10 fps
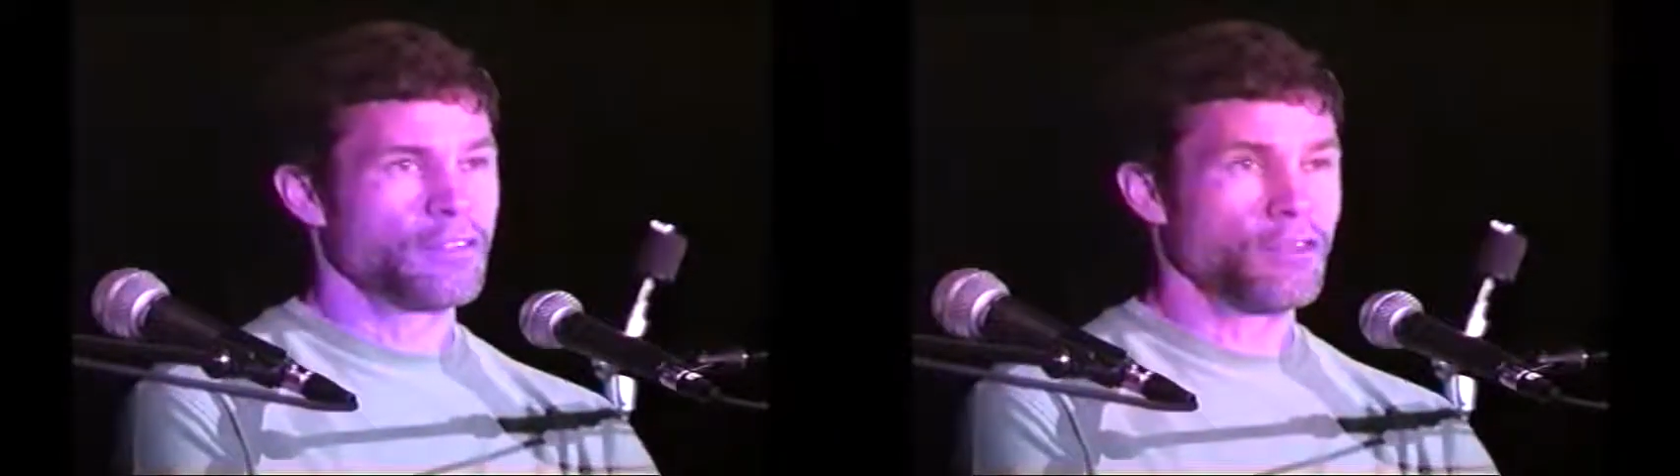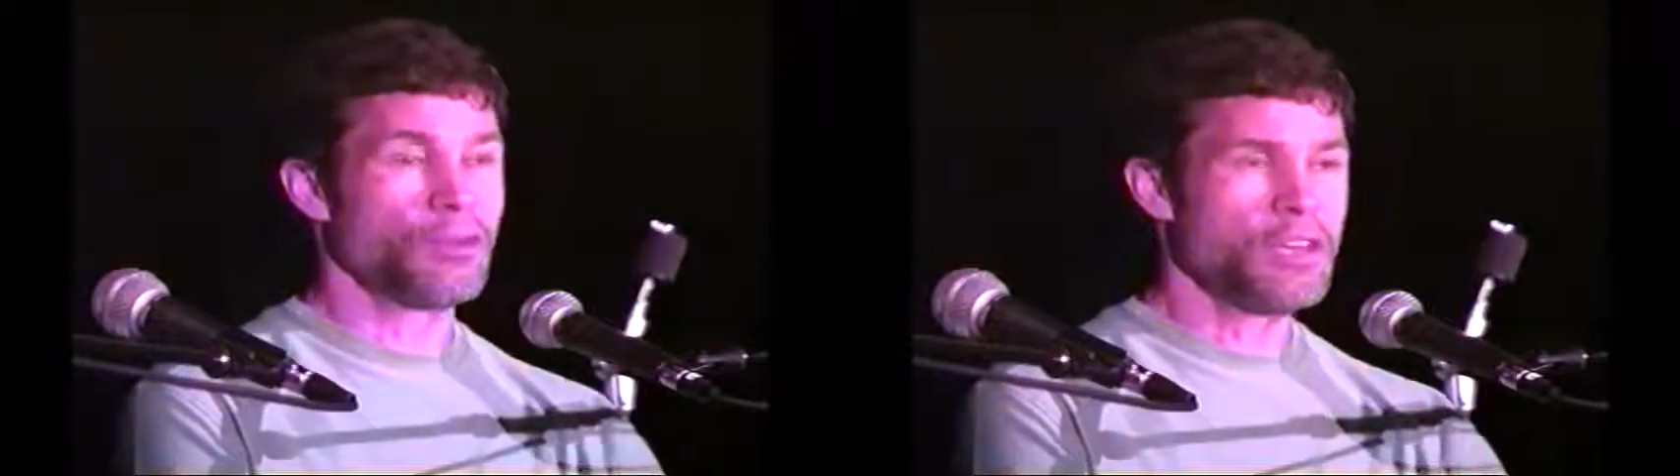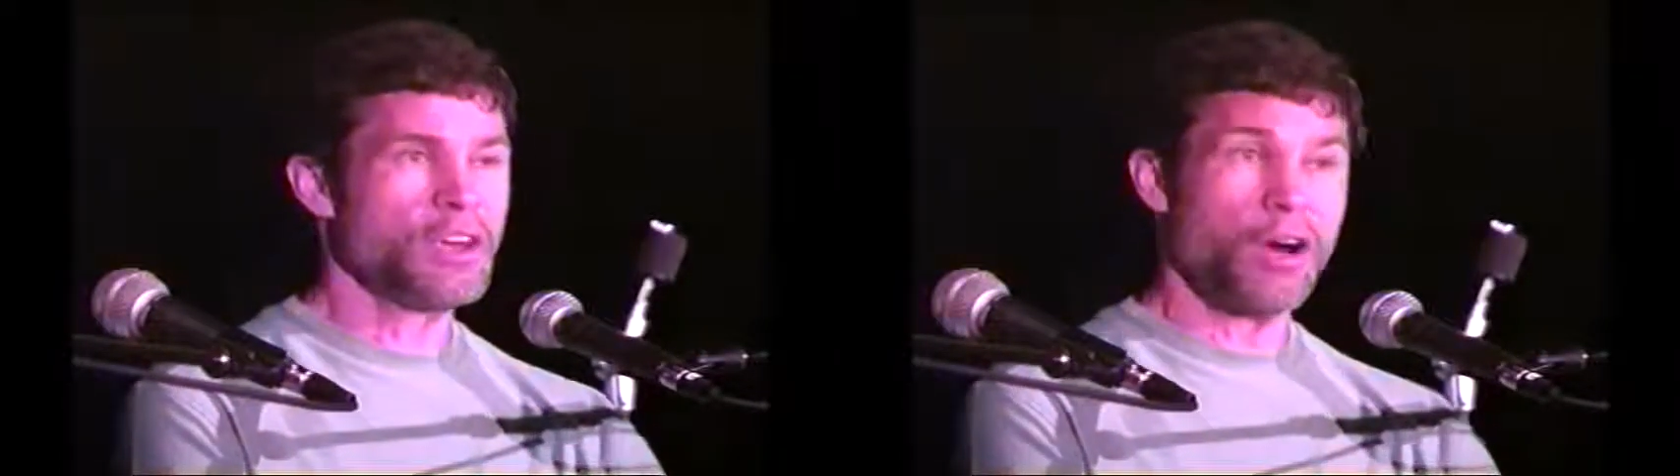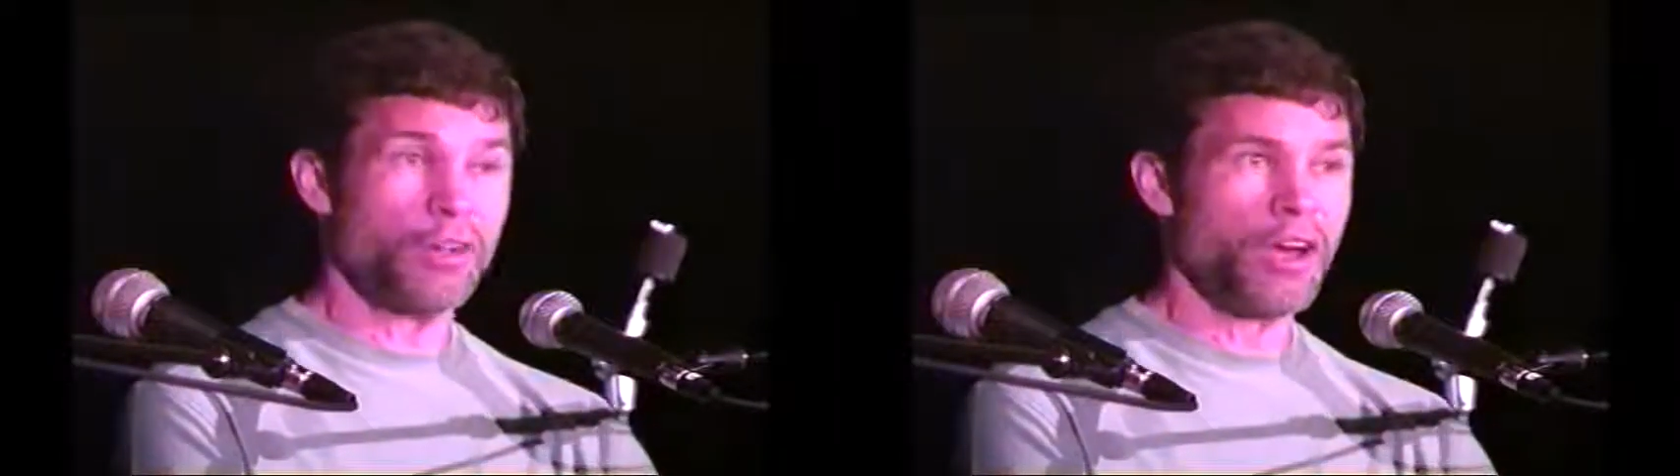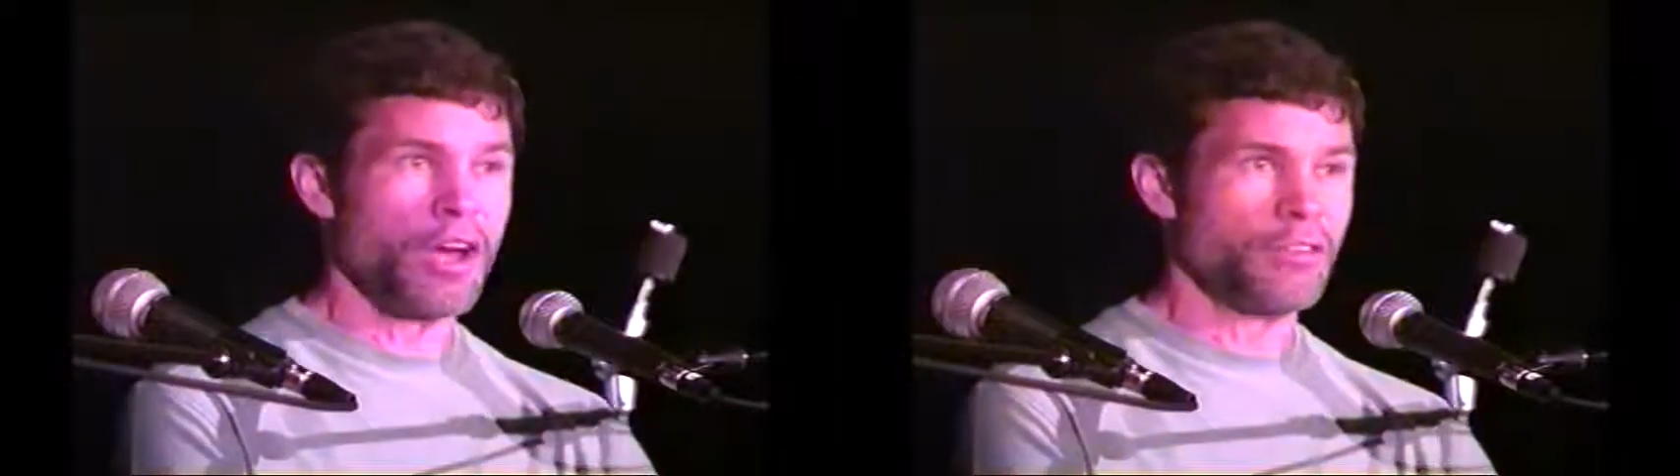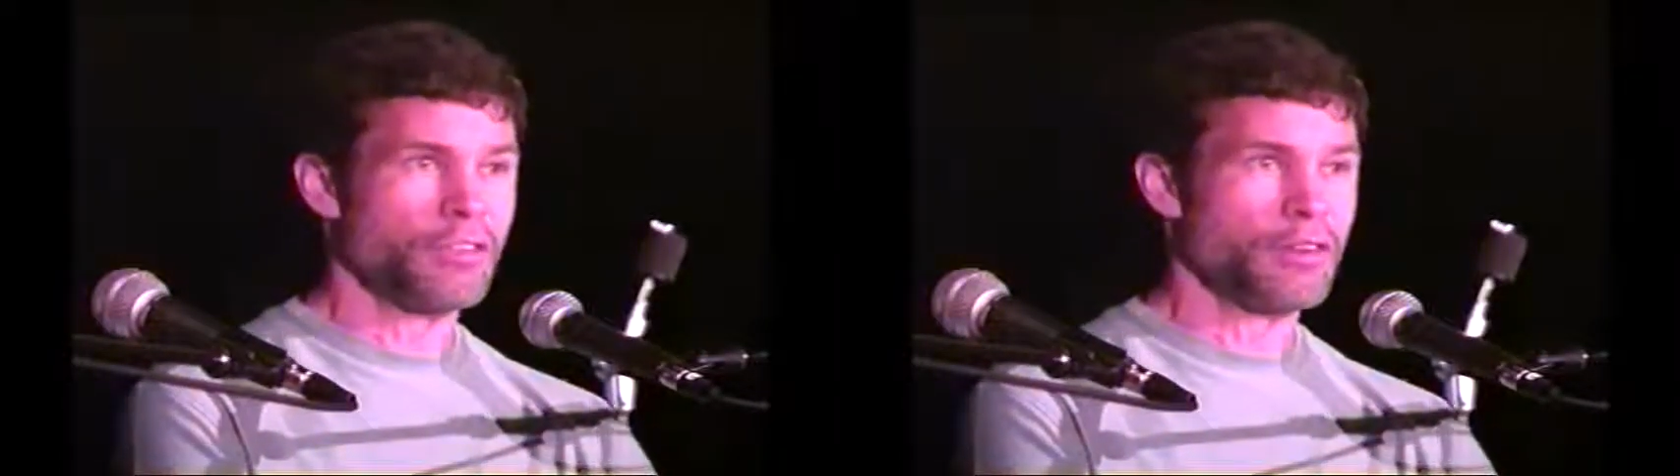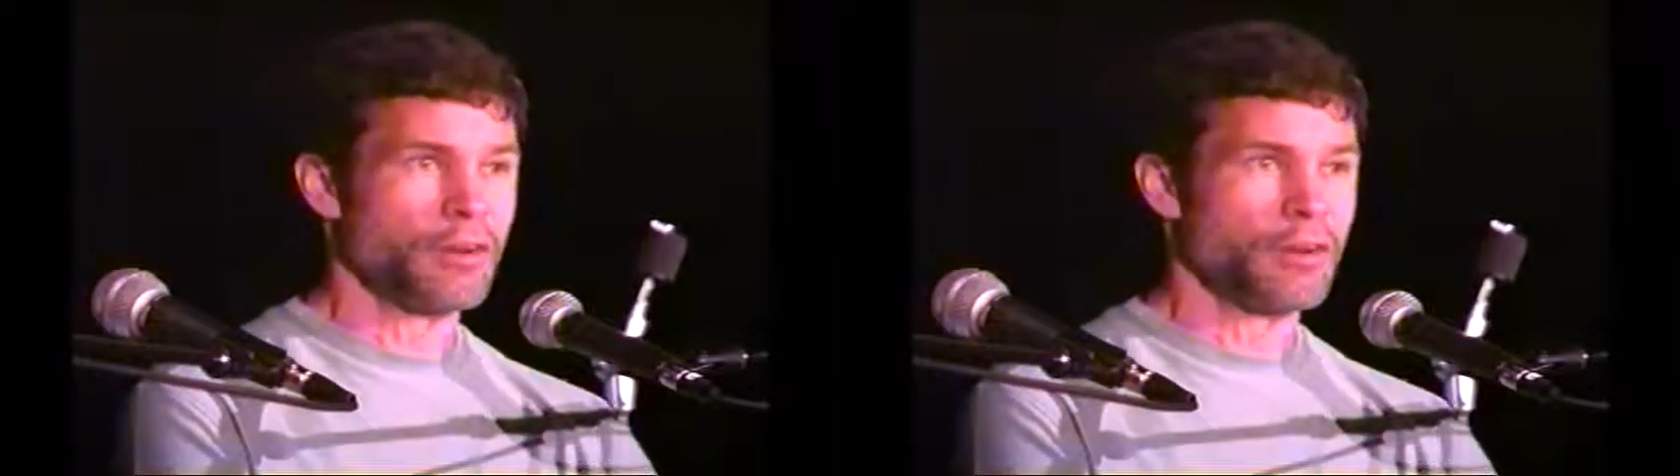So he called us, you